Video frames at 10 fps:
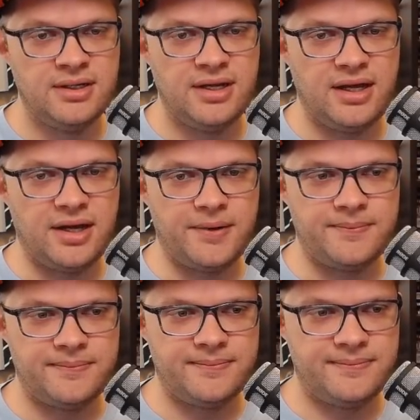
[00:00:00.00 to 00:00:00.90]

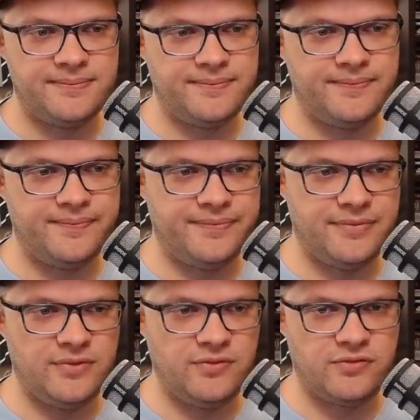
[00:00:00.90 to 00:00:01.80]

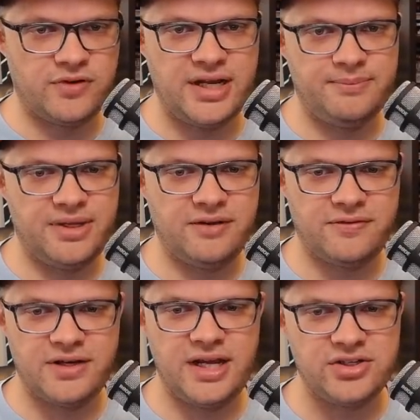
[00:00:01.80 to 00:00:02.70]
Big
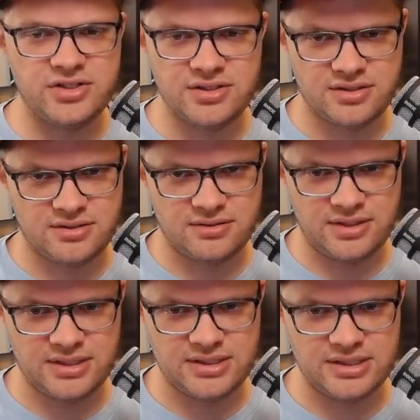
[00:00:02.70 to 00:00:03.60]
free agents,
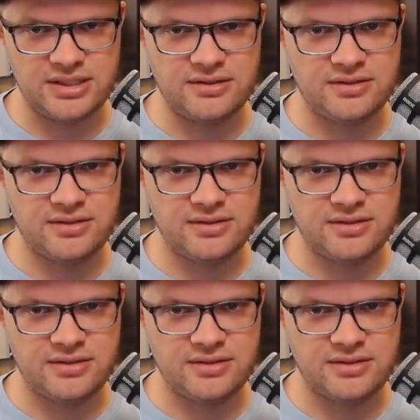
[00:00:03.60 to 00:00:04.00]
let's see,